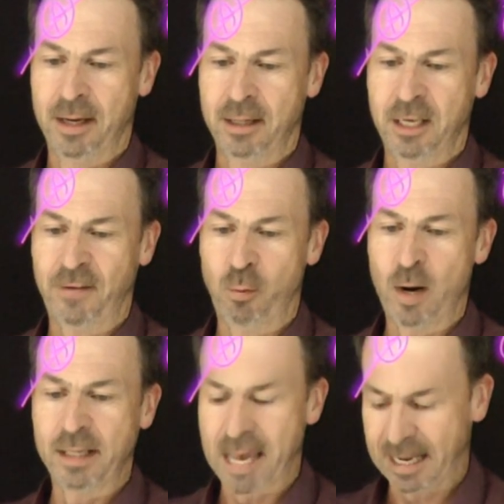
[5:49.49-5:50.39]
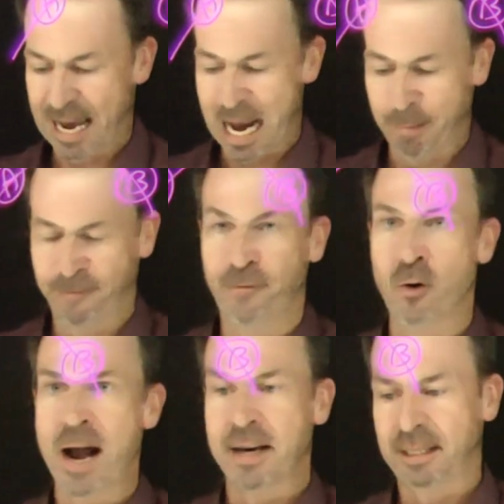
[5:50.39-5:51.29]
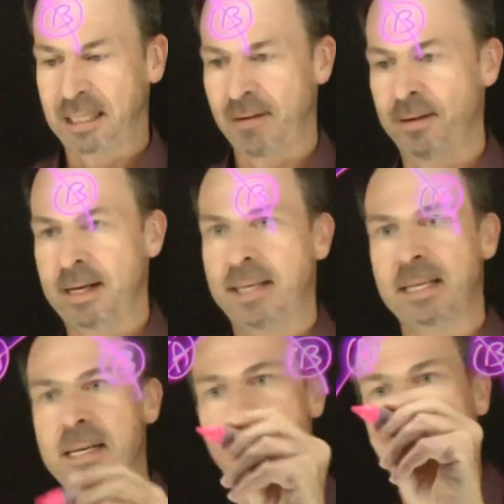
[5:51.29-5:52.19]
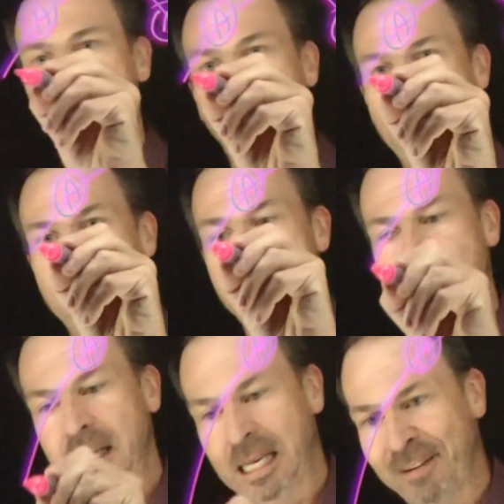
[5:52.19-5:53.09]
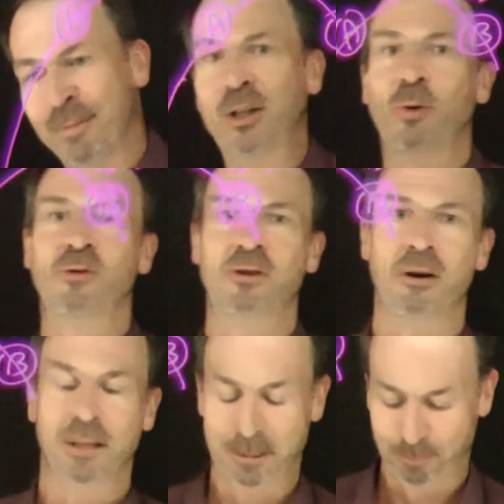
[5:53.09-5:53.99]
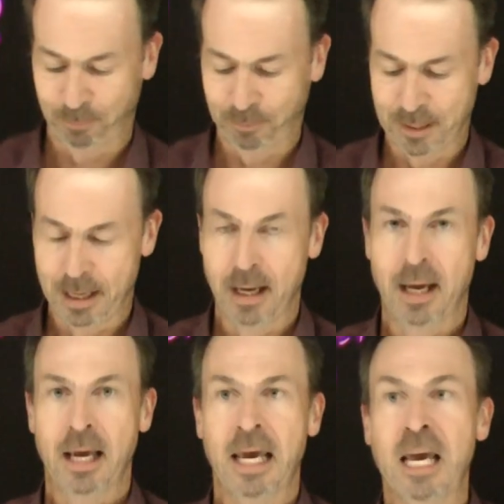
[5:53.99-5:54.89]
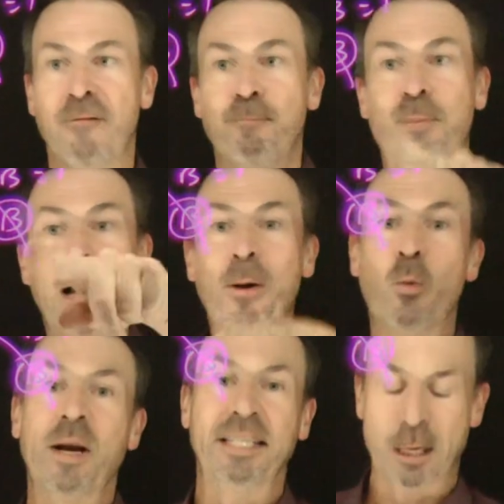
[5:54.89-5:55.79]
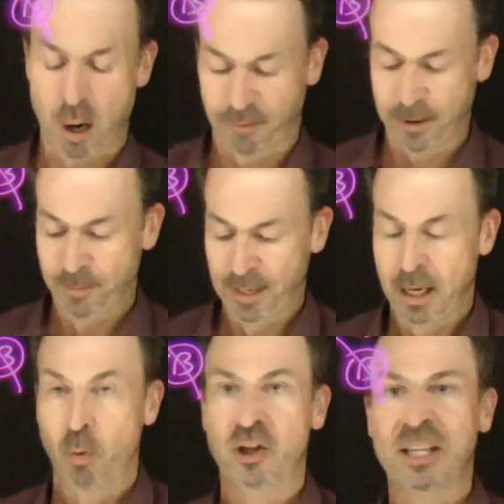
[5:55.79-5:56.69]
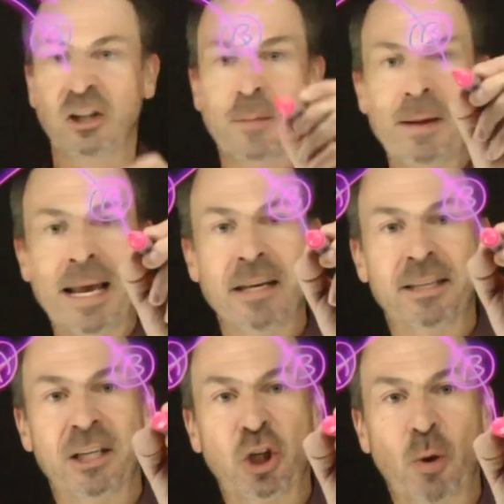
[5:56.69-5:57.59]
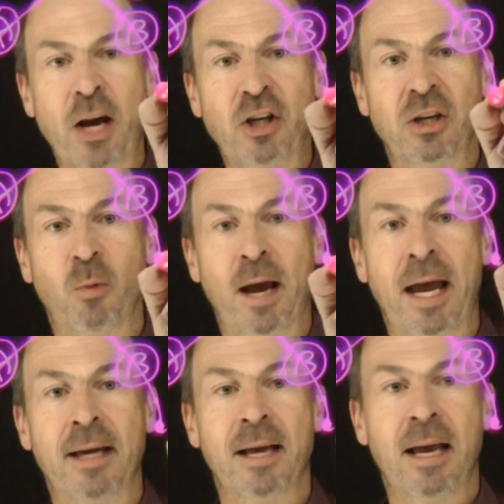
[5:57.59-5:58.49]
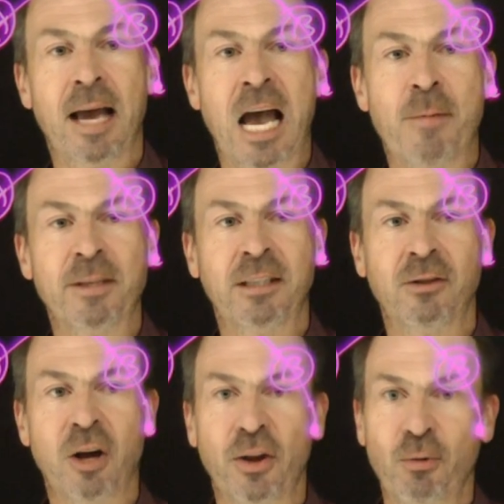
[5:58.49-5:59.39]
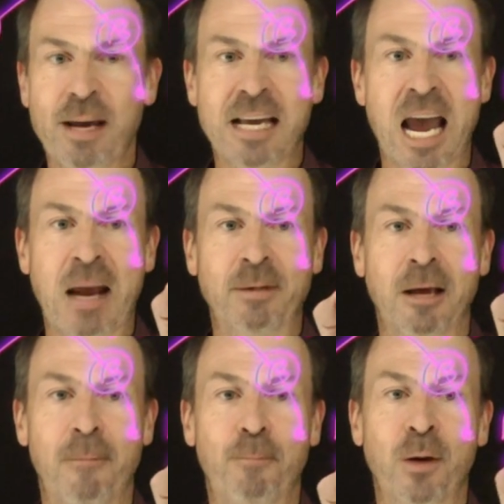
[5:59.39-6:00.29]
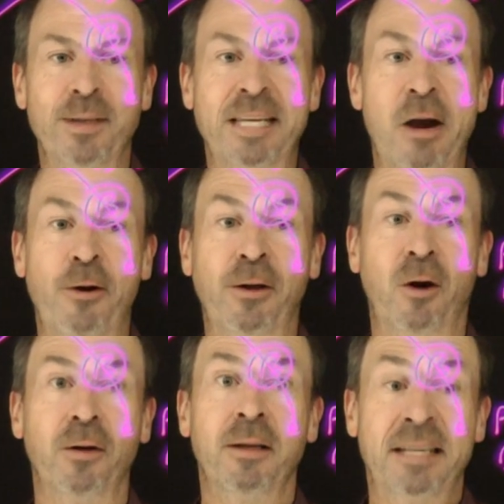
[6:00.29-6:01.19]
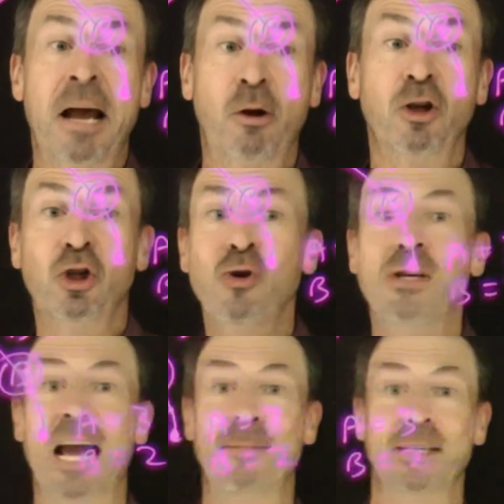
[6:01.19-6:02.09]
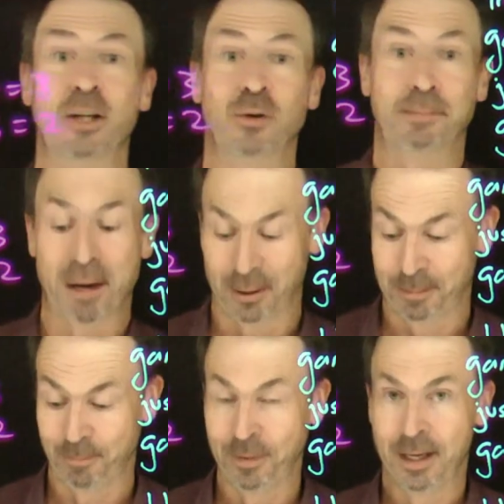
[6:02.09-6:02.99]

So if he wins that game, four out of seven is enough for the win, give him the $200. If Bilbo wins, however, which is going to be in the situation where Albert still's got three games, Bilbo's now only got is now got two games under his belt.